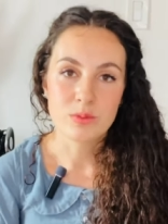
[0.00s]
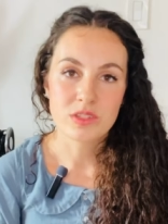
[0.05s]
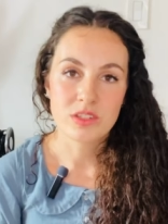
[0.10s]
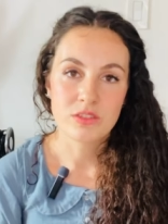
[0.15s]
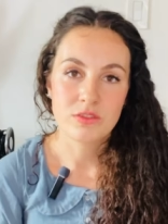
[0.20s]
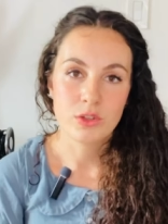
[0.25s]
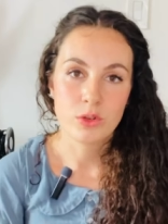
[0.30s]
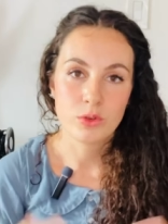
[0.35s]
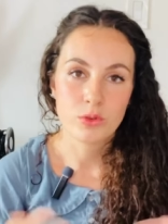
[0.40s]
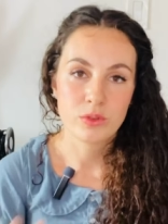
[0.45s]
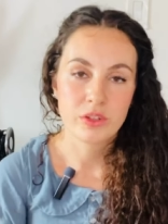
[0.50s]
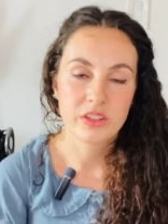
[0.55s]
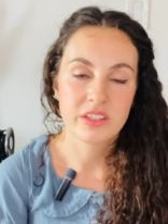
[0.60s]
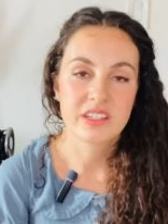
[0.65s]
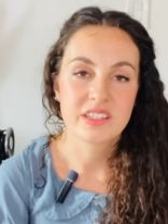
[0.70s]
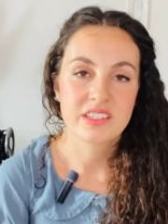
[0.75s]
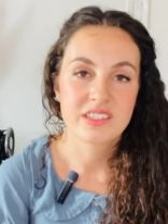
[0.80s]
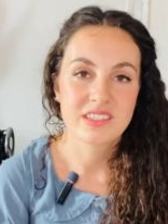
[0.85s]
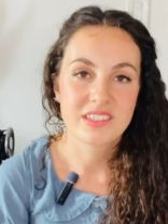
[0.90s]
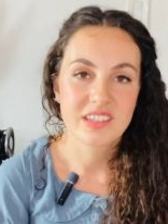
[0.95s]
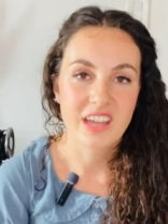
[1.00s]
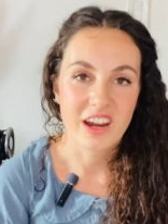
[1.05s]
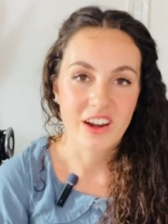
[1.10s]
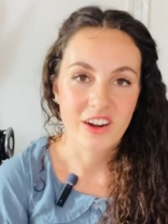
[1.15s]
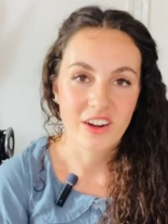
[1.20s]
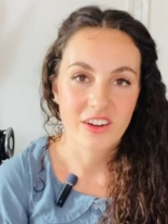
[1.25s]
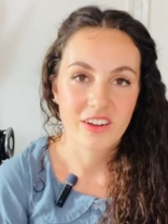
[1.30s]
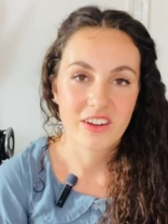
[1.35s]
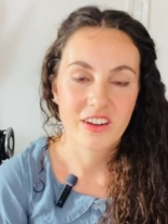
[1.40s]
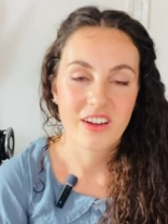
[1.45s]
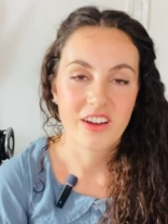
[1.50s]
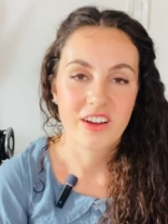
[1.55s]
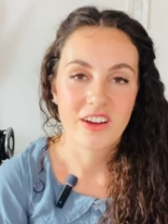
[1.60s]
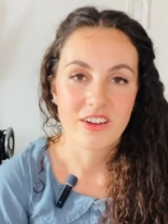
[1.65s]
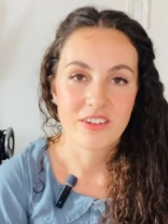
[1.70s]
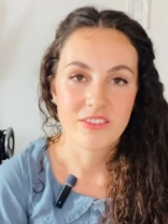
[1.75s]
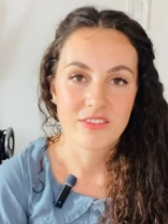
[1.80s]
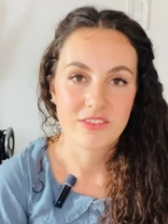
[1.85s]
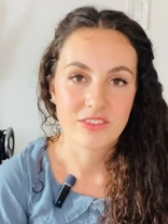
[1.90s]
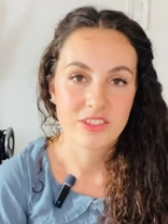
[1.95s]
if you're really scared
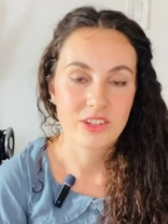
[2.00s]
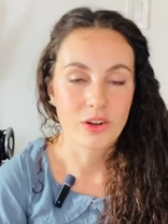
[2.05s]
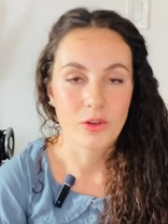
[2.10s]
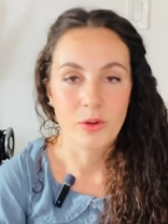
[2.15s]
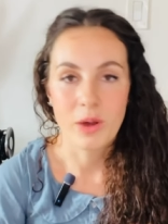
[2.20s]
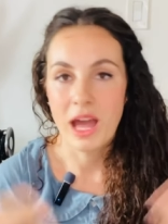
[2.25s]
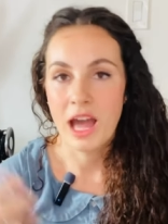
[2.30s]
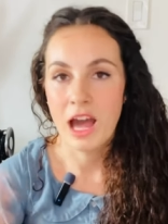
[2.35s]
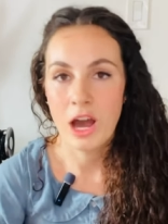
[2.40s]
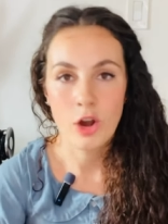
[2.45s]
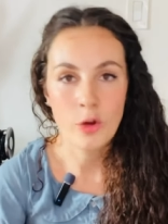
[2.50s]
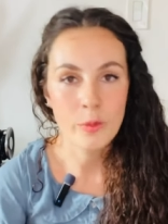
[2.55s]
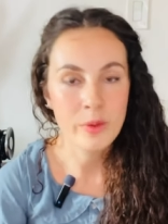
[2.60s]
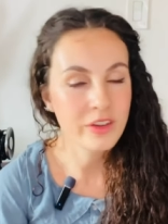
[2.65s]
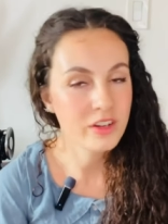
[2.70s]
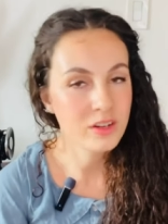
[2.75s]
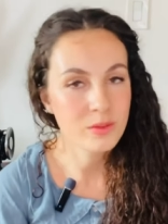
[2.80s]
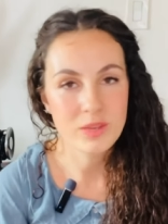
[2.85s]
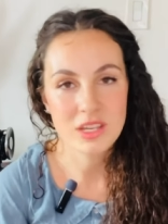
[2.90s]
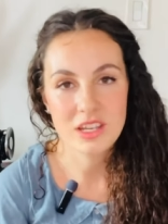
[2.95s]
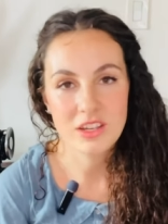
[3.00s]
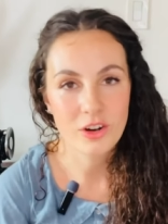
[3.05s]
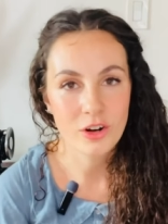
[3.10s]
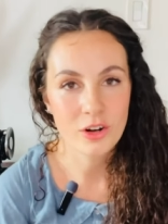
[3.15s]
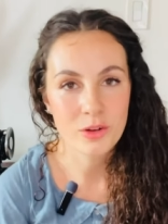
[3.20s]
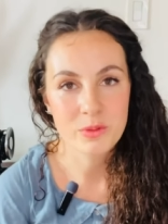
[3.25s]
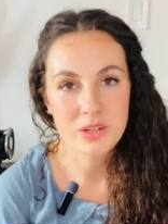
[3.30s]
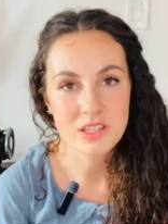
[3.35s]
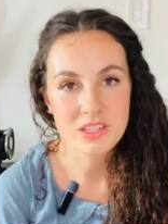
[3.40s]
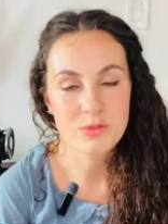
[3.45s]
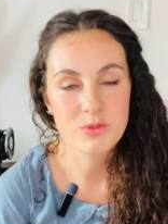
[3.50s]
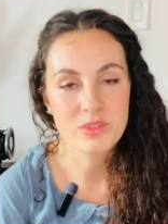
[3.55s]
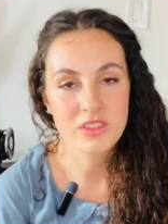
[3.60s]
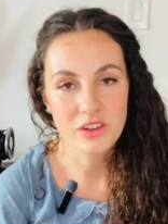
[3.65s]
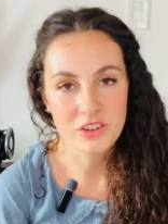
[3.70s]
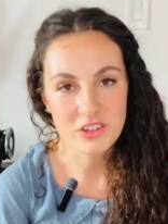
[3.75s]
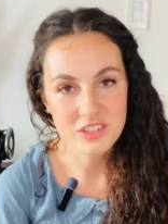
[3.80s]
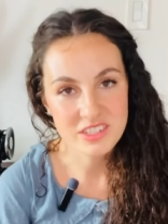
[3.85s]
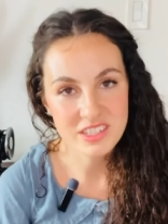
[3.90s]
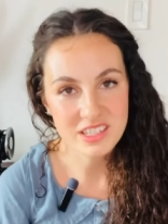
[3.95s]
of, you know, how am I going to make garments
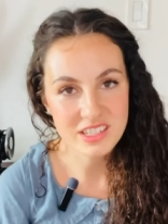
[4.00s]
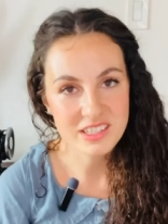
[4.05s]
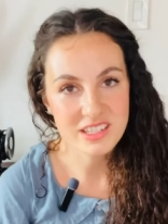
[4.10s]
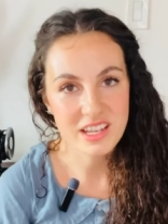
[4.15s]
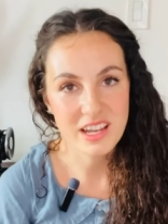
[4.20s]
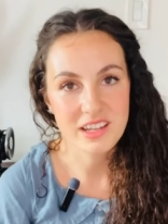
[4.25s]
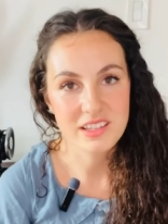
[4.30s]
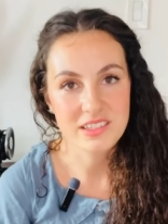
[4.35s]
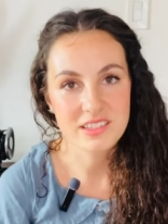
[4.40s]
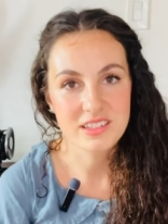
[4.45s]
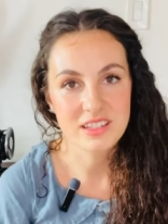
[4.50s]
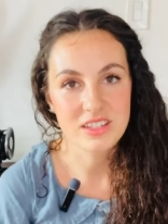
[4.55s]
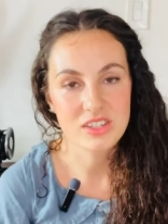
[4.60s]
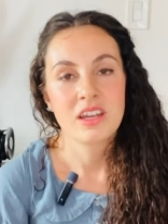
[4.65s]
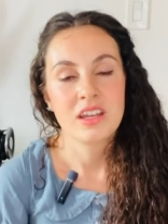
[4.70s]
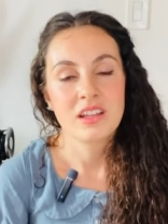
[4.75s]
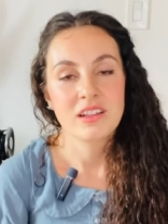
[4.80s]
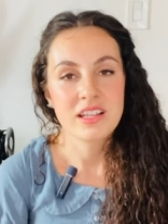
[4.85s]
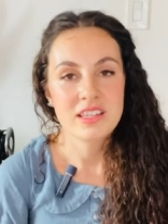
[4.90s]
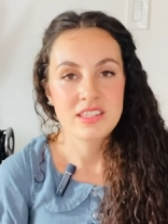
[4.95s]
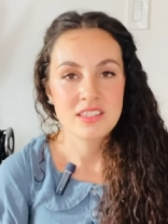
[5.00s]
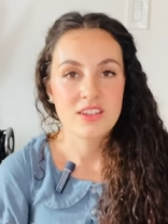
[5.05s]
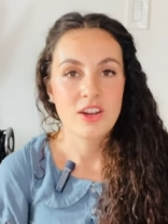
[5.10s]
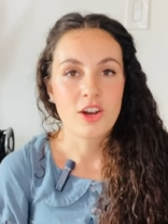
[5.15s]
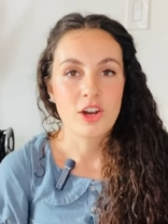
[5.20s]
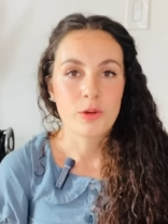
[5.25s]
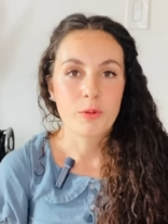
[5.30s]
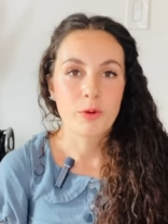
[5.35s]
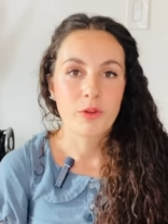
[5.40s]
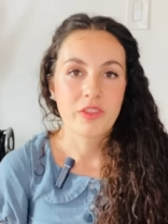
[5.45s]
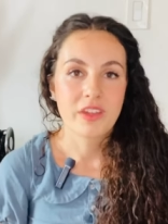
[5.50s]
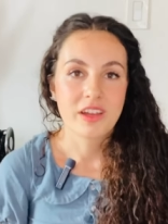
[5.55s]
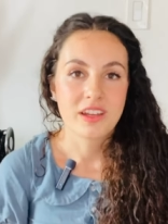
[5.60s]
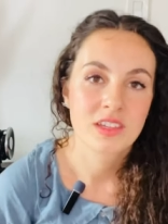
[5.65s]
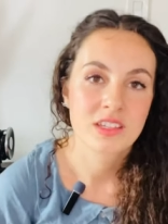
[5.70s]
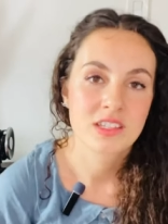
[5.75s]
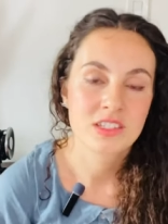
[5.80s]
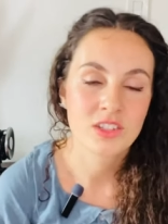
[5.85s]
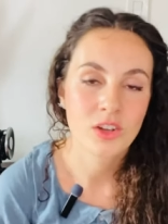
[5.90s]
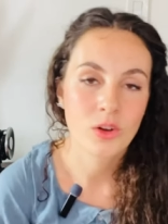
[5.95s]
without a zigzag stitch? Let's talk about
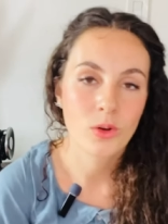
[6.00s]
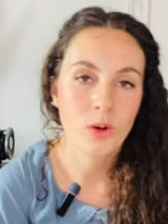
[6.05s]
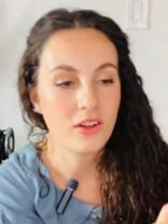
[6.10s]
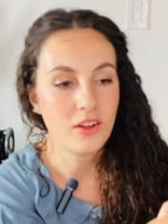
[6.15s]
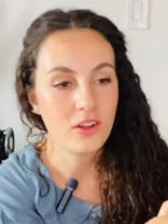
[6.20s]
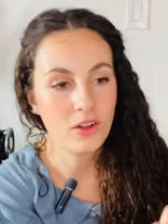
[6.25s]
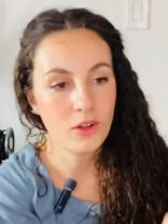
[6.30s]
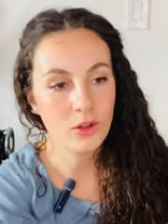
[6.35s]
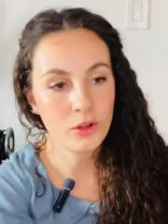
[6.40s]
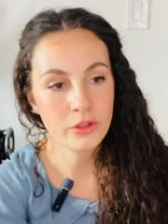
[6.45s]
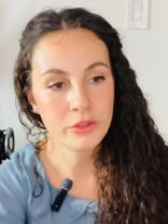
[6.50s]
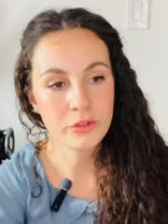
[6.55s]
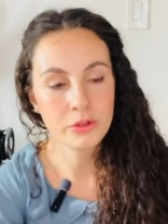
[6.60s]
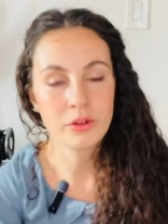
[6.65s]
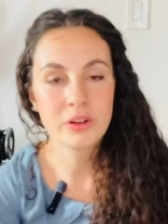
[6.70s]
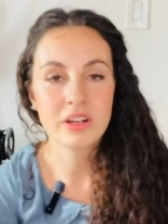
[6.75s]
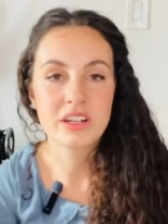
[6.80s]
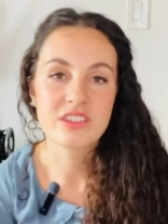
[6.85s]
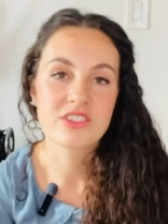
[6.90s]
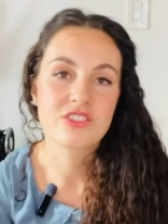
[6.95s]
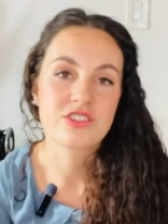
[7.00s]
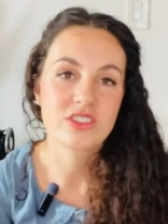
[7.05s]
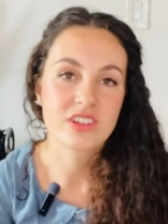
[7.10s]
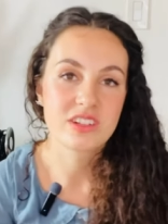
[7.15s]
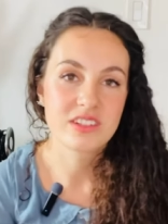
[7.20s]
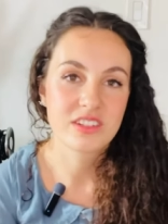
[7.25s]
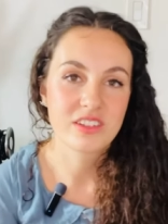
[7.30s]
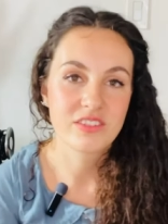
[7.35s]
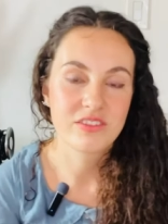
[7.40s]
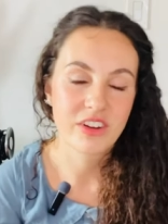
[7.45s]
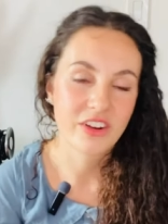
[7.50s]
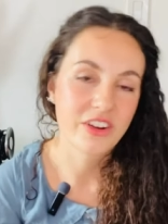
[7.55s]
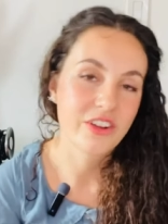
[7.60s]
that. So all throughout history until very